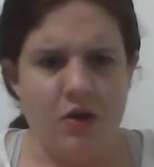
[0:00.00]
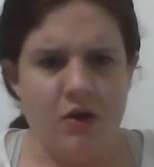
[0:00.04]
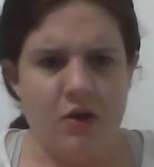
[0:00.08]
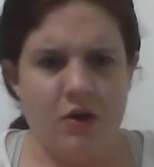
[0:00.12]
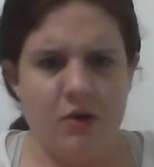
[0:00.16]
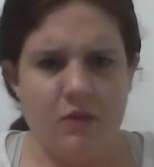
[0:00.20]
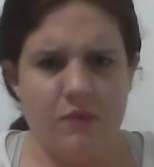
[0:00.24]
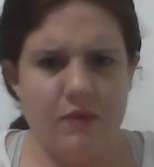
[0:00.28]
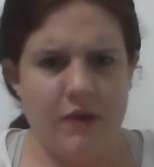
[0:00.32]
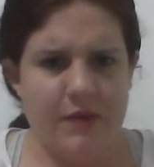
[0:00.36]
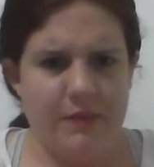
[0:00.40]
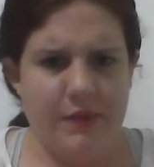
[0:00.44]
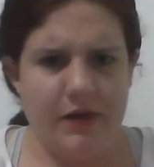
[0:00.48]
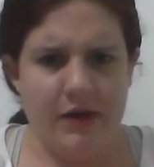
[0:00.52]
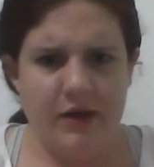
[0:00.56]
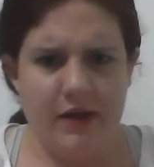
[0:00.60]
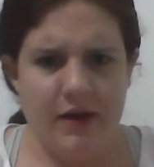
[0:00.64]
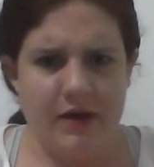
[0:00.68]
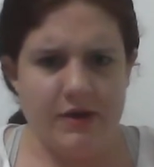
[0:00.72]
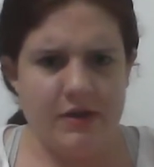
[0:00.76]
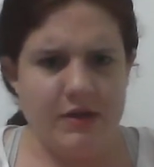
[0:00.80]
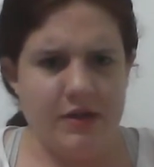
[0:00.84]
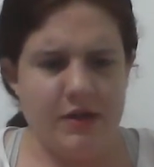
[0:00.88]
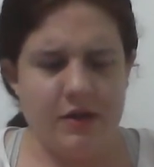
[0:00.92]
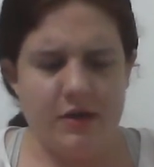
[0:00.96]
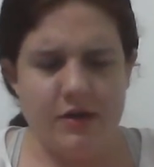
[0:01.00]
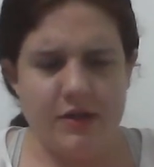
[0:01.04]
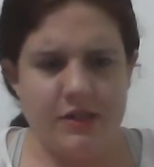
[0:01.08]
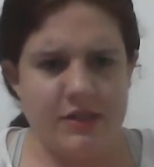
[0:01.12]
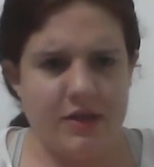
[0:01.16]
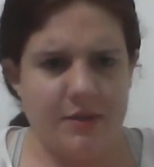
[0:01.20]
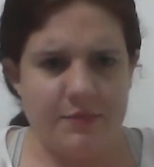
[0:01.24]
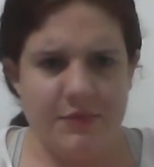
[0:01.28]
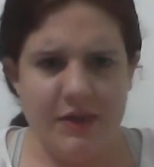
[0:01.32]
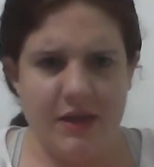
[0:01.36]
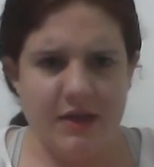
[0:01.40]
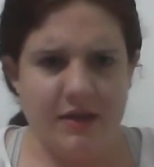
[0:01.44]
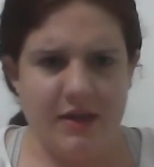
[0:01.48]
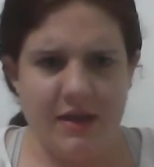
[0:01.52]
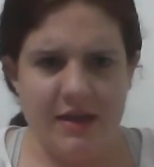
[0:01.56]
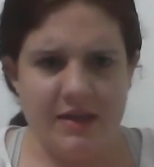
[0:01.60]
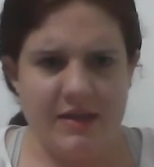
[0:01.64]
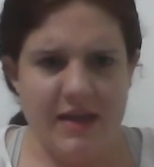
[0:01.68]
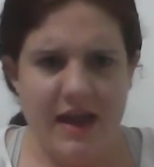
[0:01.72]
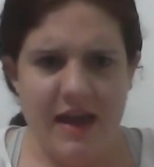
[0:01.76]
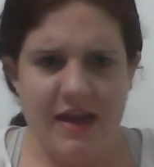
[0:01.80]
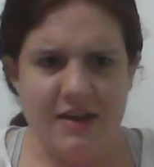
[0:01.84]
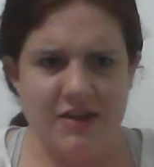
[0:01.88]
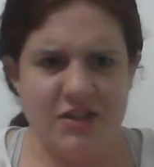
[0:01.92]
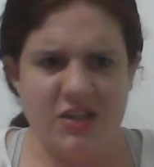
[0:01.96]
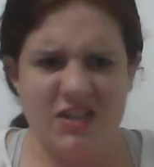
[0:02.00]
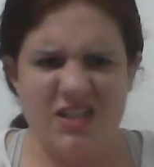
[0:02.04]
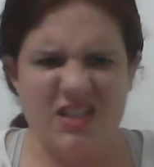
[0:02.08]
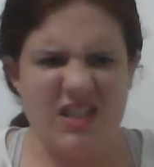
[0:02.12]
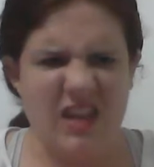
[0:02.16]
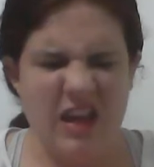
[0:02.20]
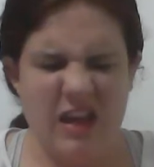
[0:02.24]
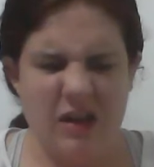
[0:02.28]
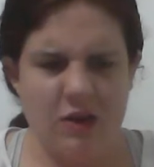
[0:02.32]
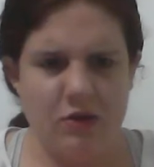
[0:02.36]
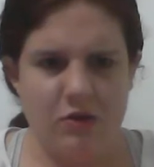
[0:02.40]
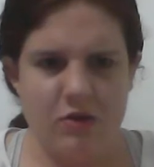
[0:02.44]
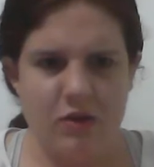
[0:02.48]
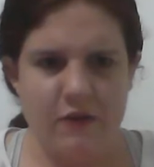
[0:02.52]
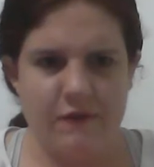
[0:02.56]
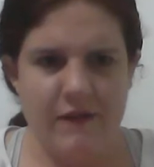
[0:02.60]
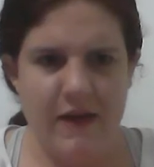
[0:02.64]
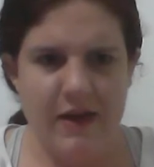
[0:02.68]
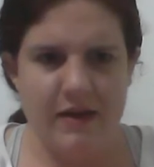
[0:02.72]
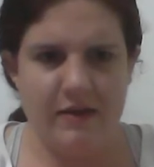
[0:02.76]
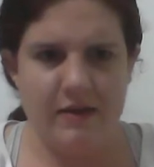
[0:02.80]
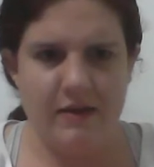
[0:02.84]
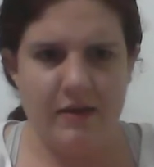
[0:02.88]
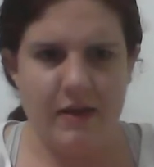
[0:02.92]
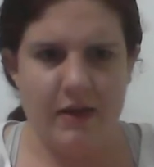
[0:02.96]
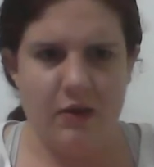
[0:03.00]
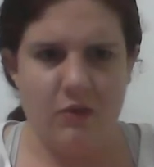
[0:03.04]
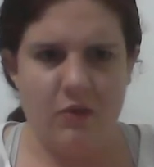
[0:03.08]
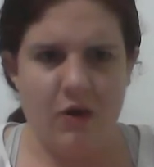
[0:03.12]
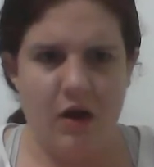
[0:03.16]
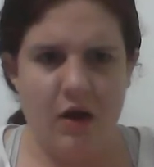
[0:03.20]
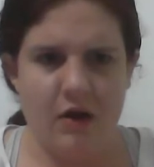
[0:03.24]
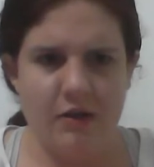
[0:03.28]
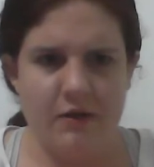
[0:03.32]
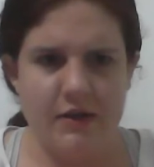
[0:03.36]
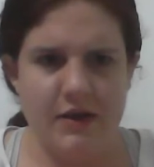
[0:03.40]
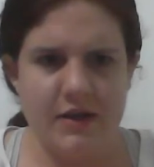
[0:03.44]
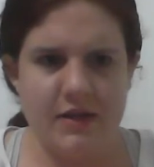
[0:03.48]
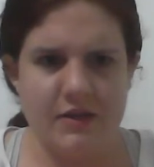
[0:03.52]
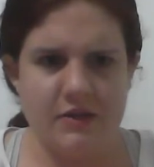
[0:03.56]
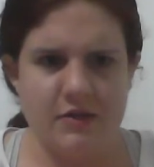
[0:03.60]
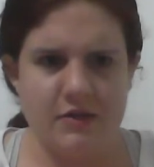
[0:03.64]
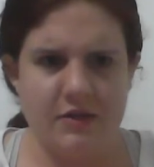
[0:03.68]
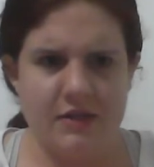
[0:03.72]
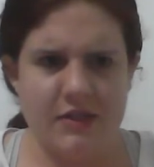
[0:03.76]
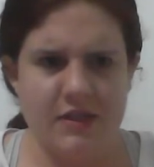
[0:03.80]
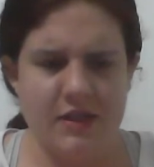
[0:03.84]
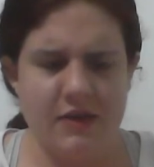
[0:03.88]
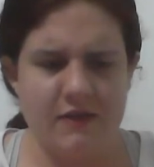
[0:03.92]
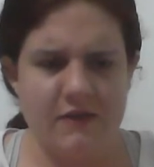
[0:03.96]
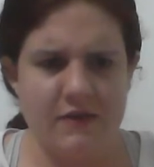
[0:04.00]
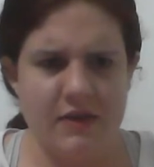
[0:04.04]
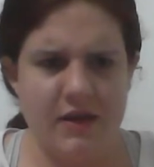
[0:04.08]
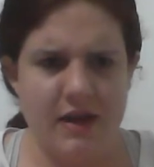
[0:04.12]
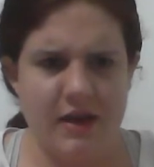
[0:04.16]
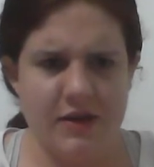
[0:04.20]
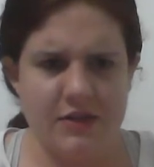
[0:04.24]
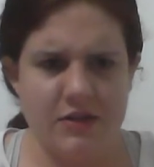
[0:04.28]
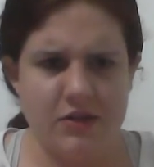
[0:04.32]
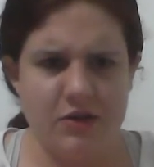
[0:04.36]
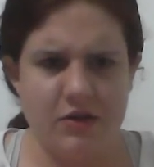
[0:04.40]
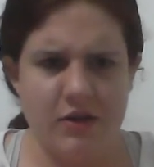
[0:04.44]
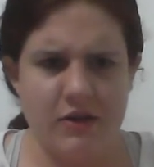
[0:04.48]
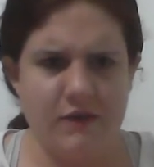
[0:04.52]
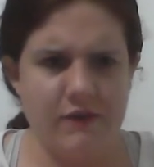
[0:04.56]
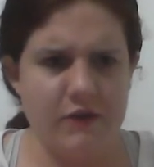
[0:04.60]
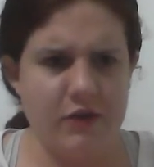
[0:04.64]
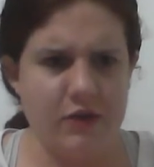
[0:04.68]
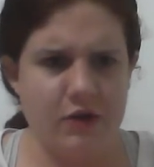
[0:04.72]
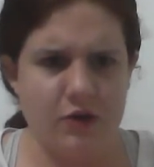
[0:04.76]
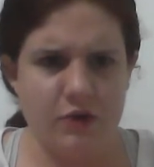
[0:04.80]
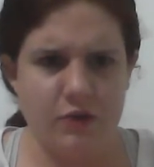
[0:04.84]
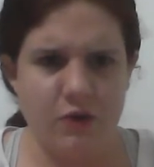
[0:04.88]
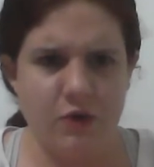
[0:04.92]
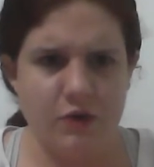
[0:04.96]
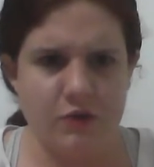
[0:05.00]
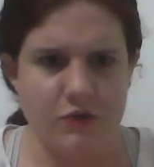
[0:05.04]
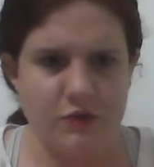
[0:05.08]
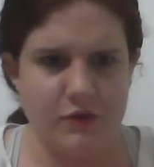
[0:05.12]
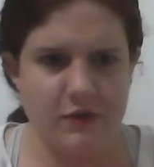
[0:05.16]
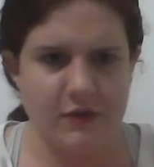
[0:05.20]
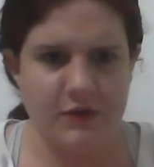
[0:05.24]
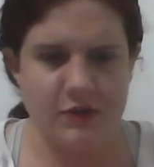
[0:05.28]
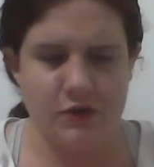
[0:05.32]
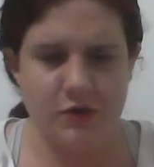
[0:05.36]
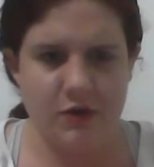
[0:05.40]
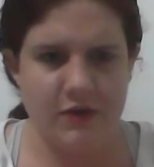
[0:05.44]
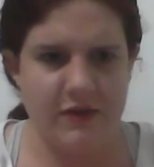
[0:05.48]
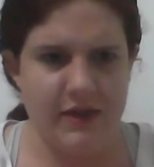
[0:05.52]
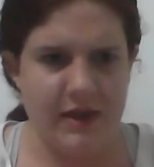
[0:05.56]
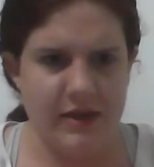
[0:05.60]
or Rimmel London or something like that, just that you could find it like Walgreens or CVS or even the grocery store,